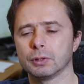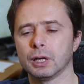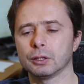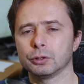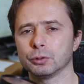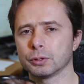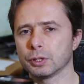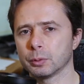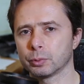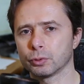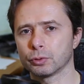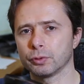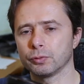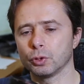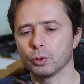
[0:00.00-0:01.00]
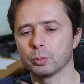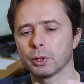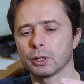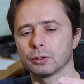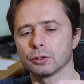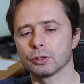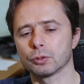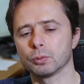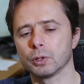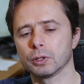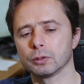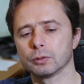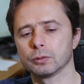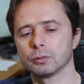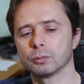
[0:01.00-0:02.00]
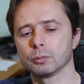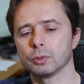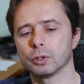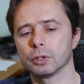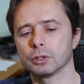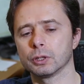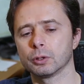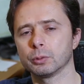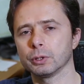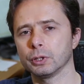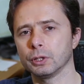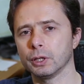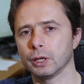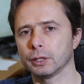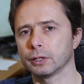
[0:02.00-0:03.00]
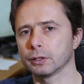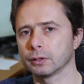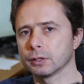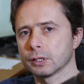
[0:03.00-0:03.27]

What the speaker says: I'll do a separate review about this one, but I really like it.